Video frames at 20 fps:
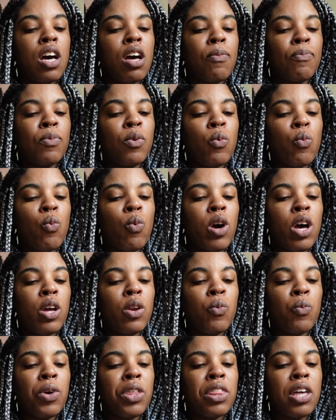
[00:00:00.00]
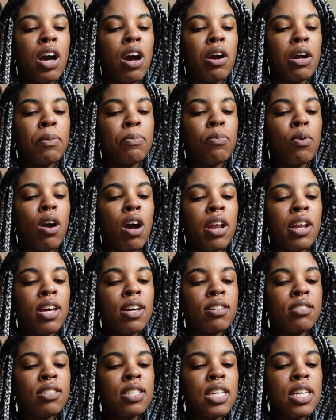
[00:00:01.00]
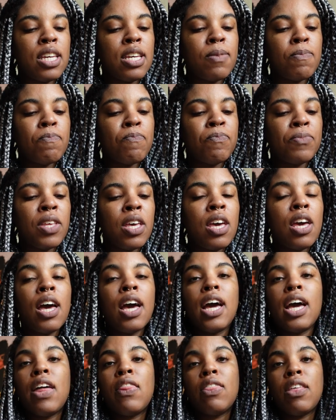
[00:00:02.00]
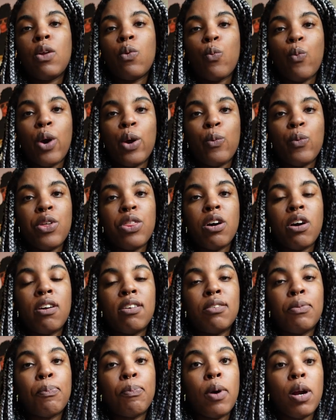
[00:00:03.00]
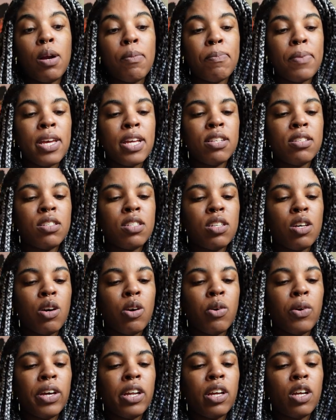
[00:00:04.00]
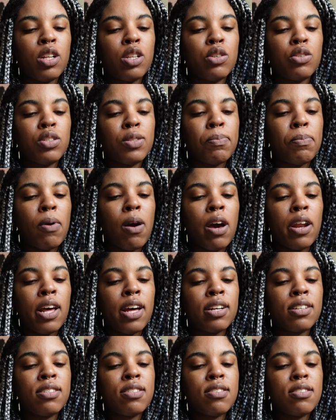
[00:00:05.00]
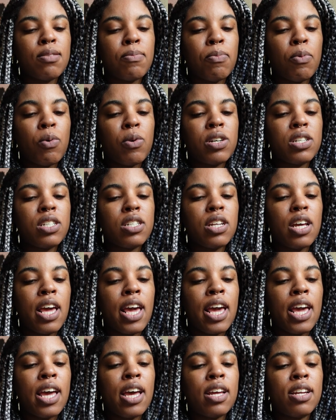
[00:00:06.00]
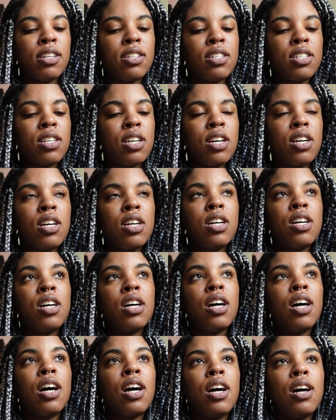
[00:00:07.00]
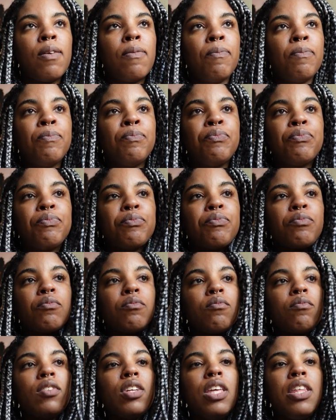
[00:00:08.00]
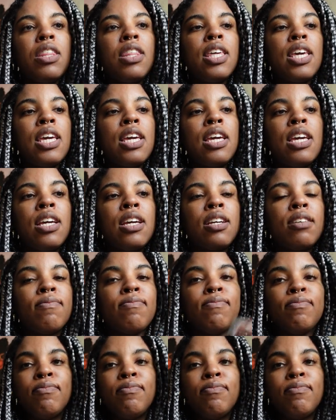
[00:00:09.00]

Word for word: um, one with our product team and then one with our department. So it includes product support and um, the